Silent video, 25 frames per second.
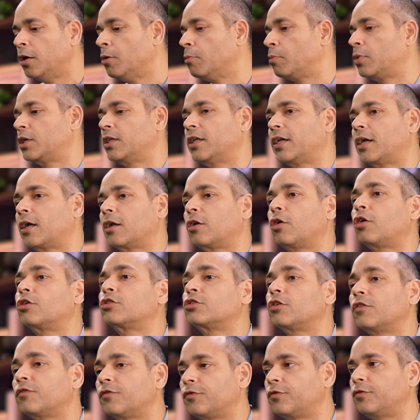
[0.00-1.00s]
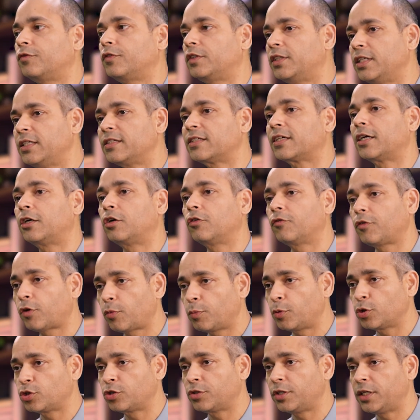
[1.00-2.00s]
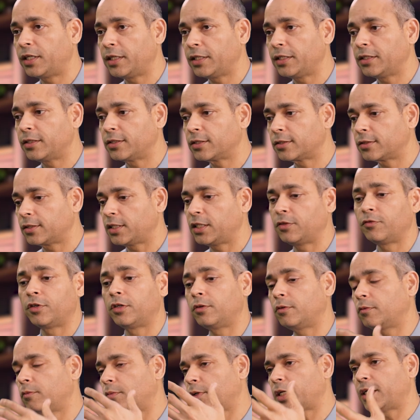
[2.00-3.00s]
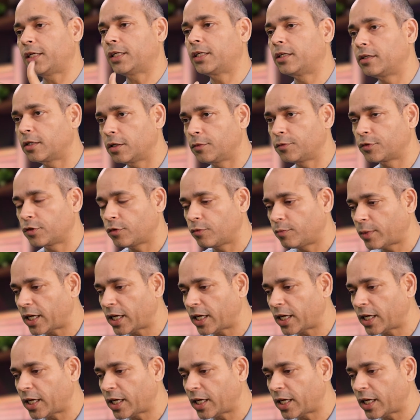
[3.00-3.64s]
but there are lots of these kind of opportunities, even like in terms of